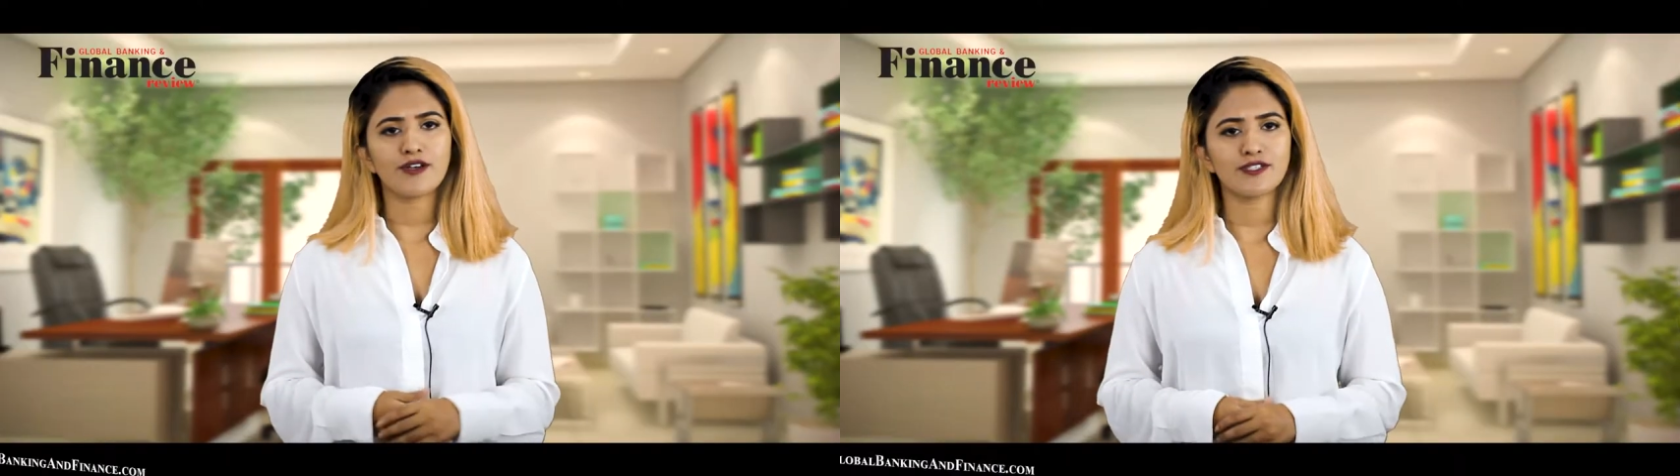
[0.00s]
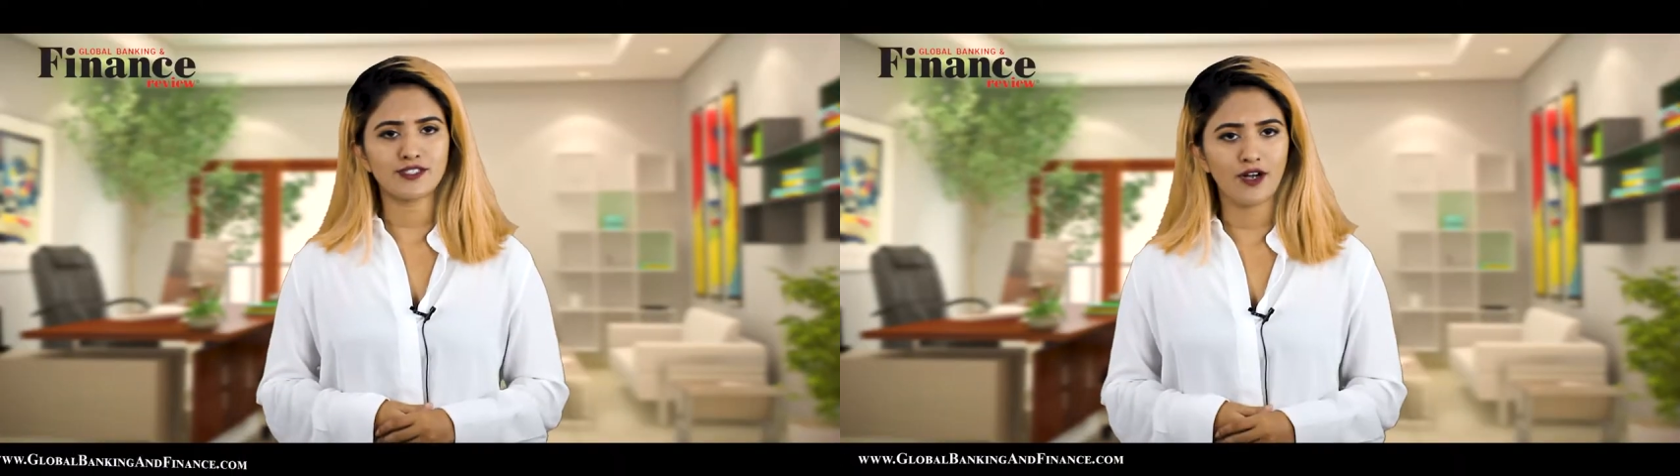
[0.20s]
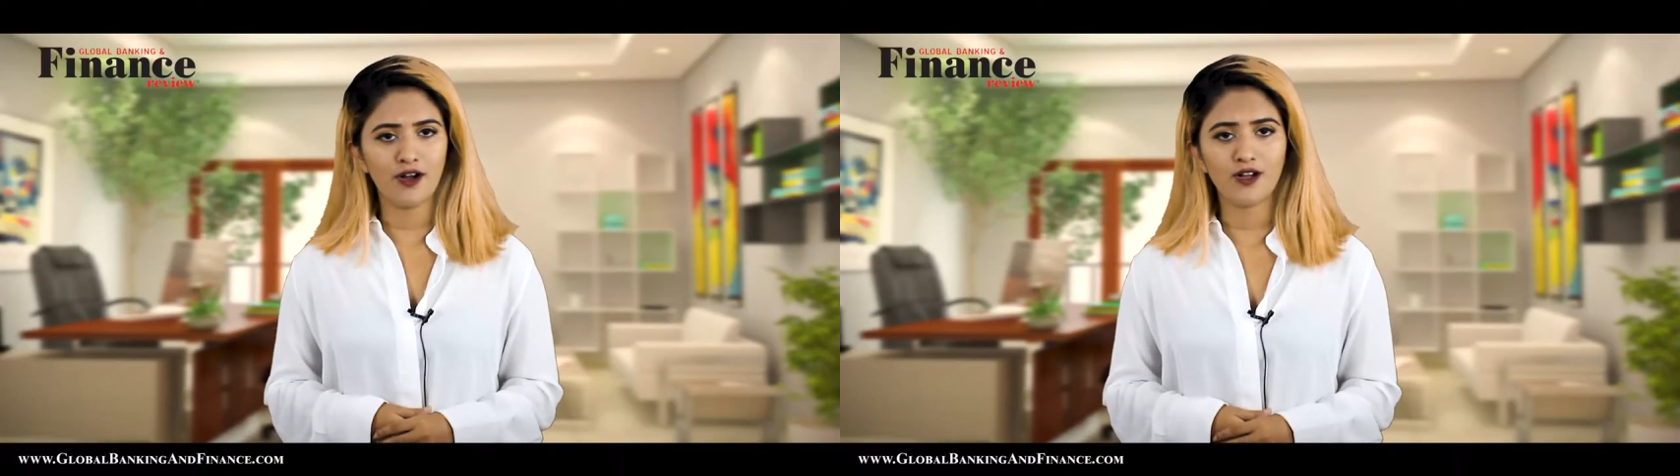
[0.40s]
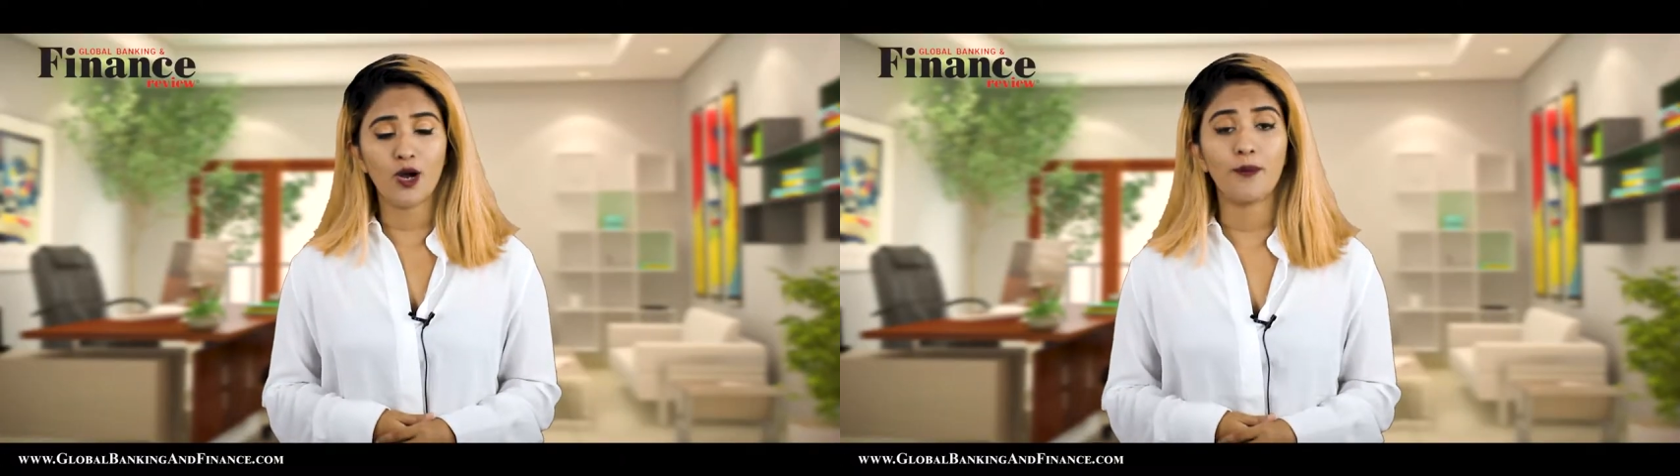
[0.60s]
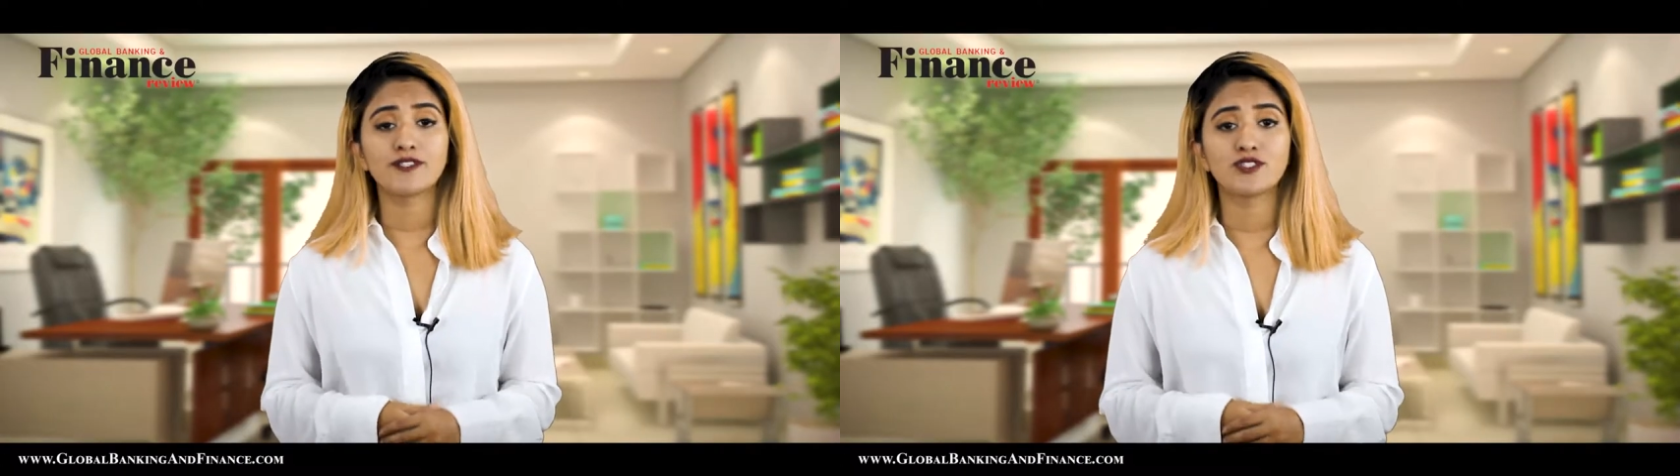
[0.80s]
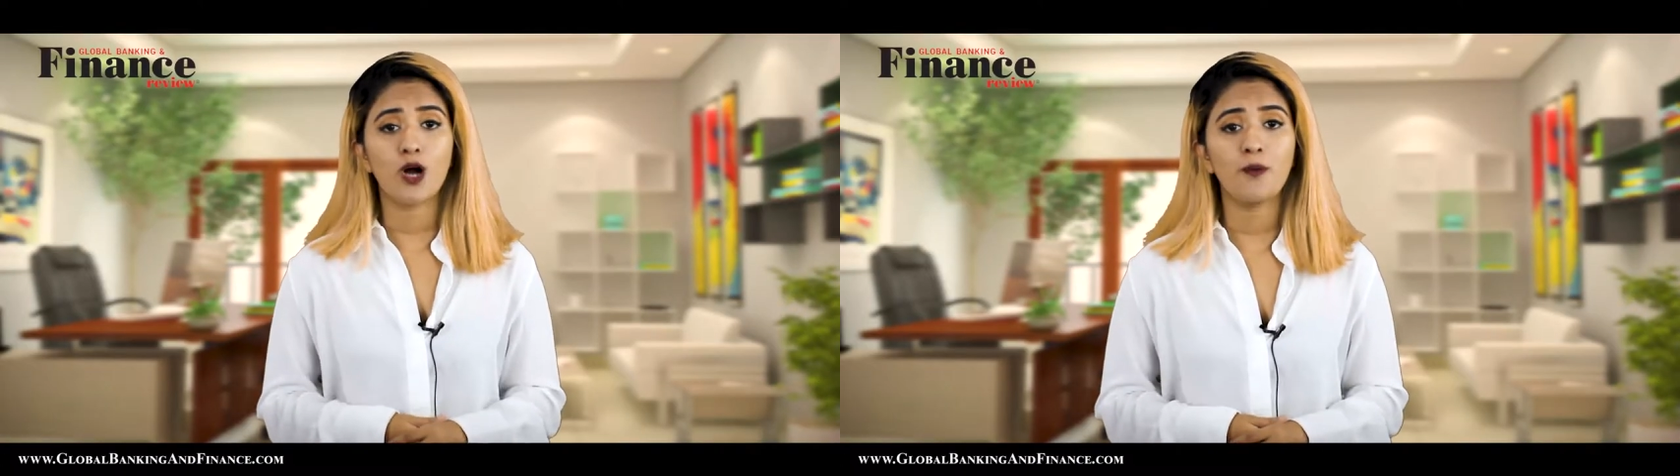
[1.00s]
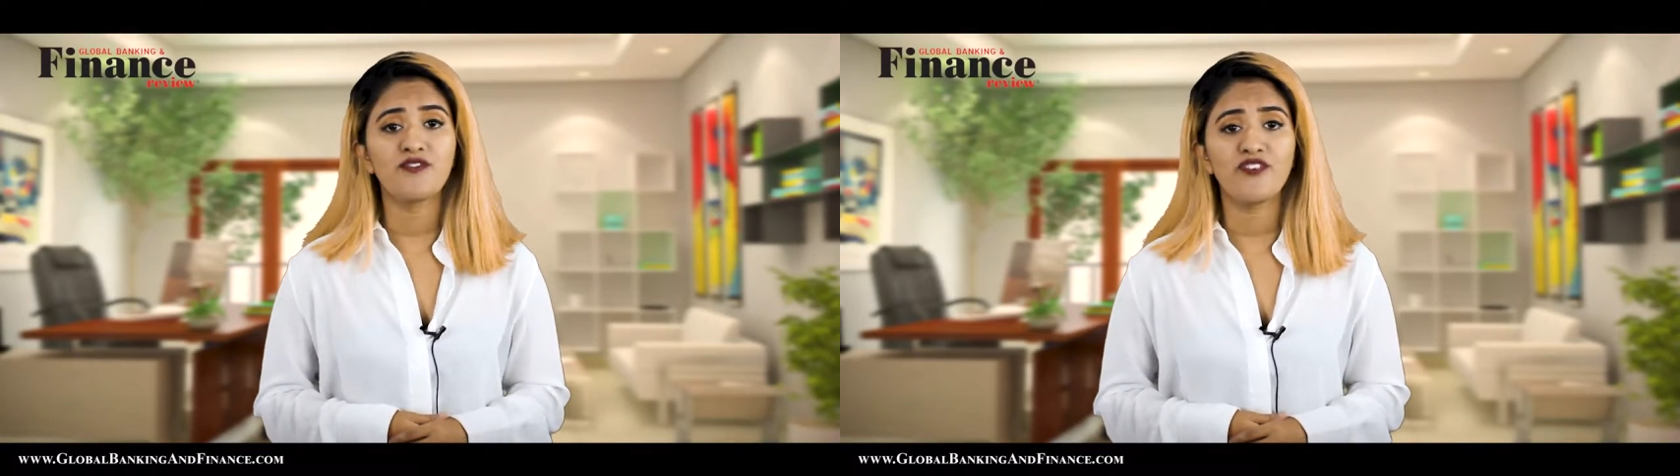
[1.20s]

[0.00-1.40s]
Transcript: going to talk about top